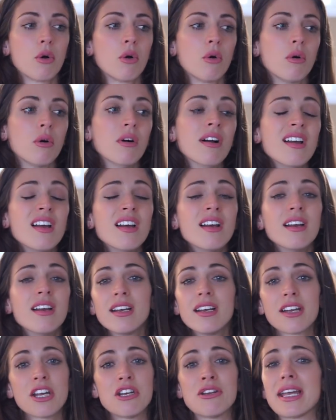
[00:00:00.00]
Or
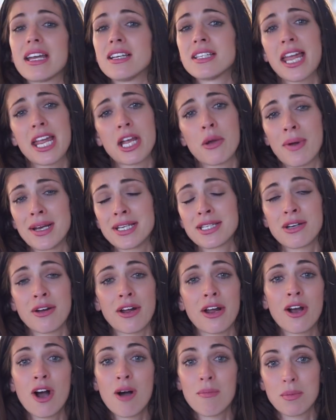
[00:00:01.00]
can you get a takeaway
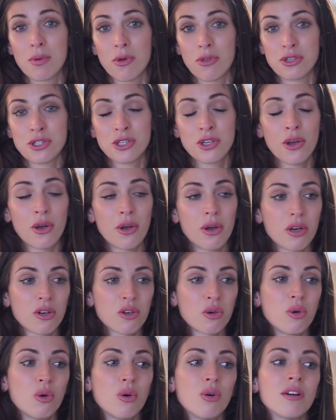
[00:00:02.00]
tonight? I can't be bothered to
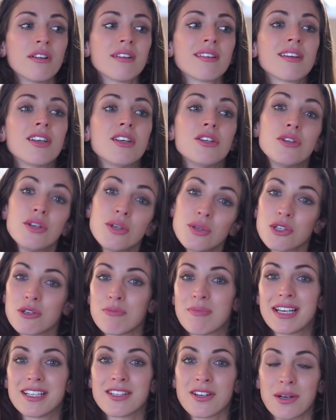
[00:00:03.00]
cook. Or can you
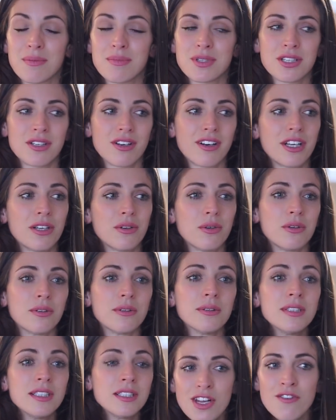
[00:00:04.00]
do bedtime tonight?
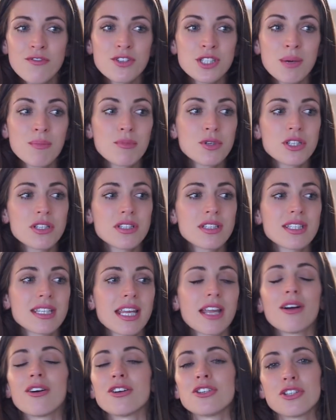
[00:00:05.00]
Or for someone just to
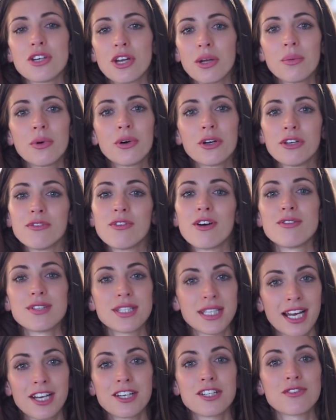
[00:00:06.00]
say, oh, do you know what? You've
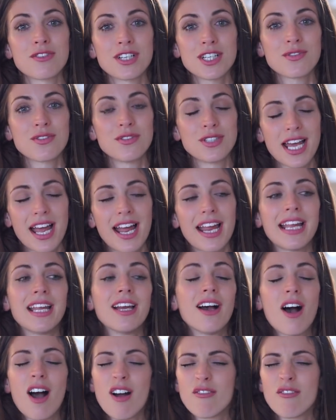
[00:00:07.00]
obviously had a stressful day.